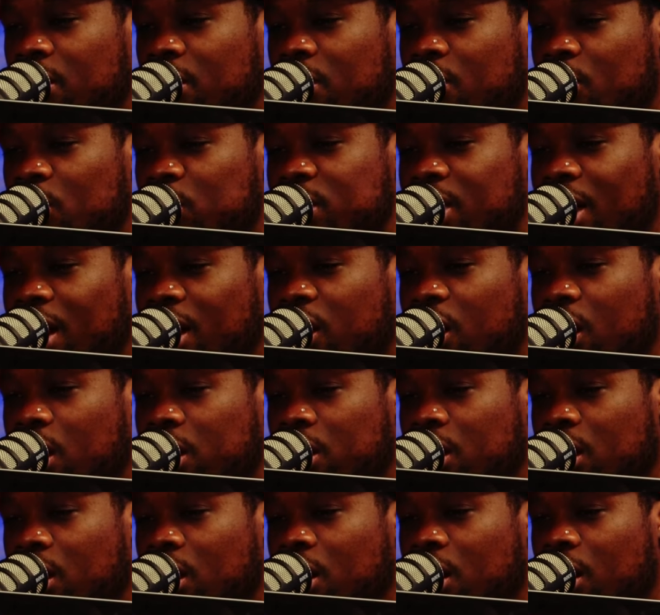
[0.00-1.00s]
What's that?
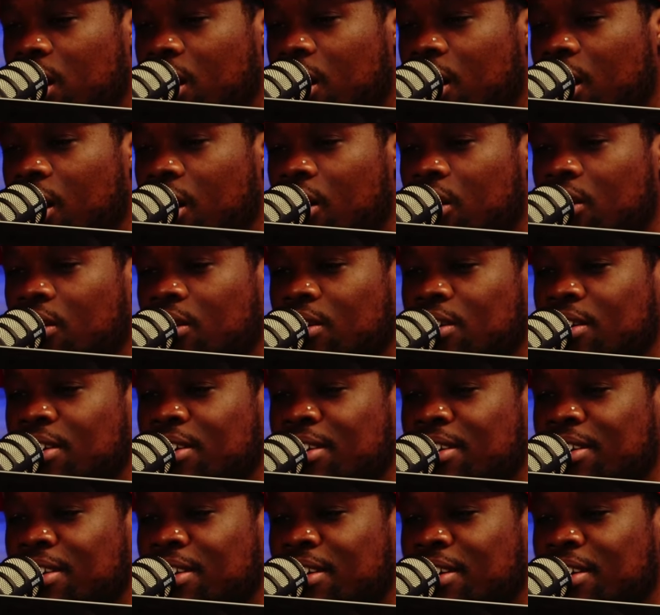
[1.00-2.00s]
gun? oh, that's
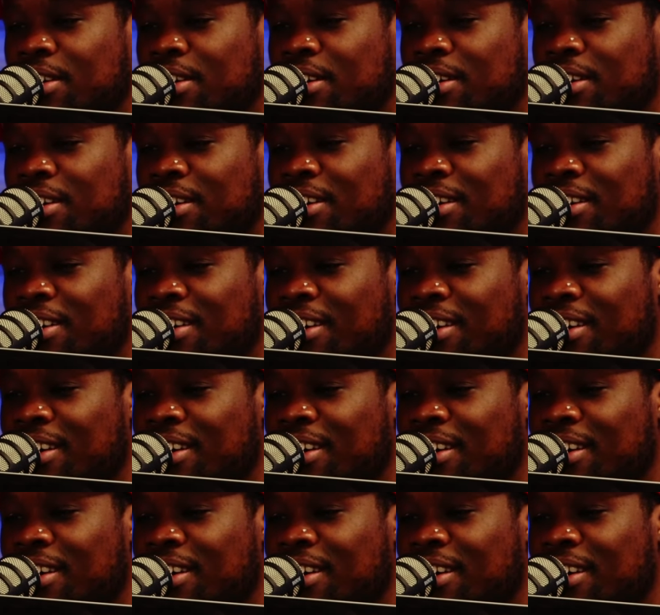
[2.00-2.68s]
it a treat, bro.